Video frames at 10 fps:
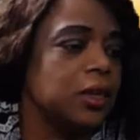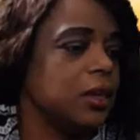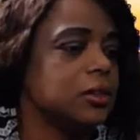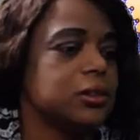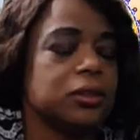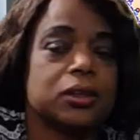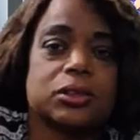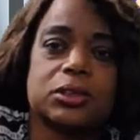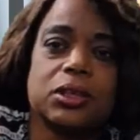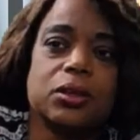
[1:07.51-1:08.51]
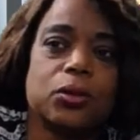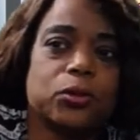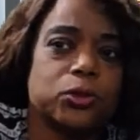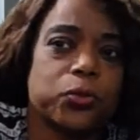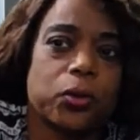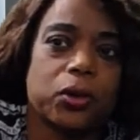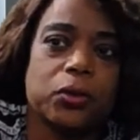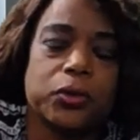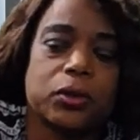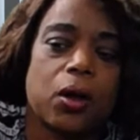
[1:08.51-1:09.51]
He's in the casinos
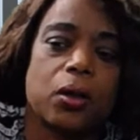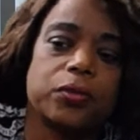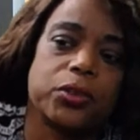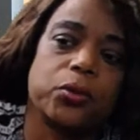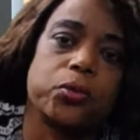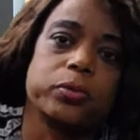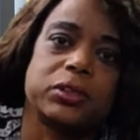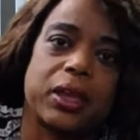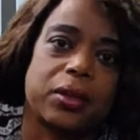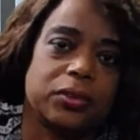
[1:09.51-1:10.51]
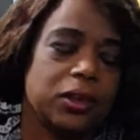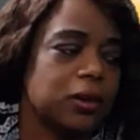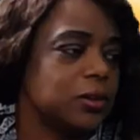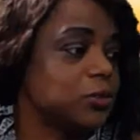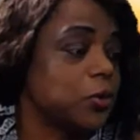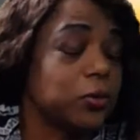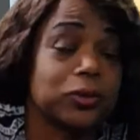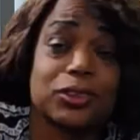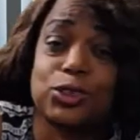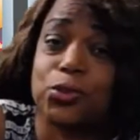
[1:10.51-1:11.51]
working with all of the groups down there. He's worked
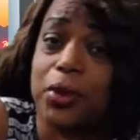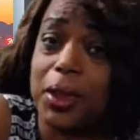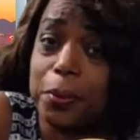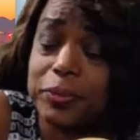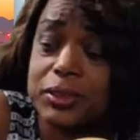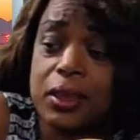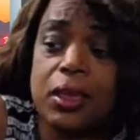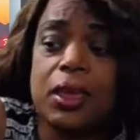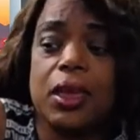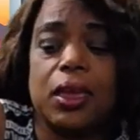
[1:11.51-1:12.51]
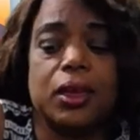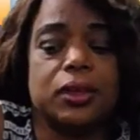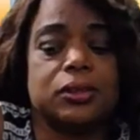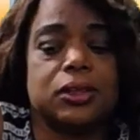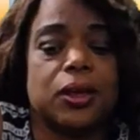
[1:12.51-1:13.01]
with the Tramps. And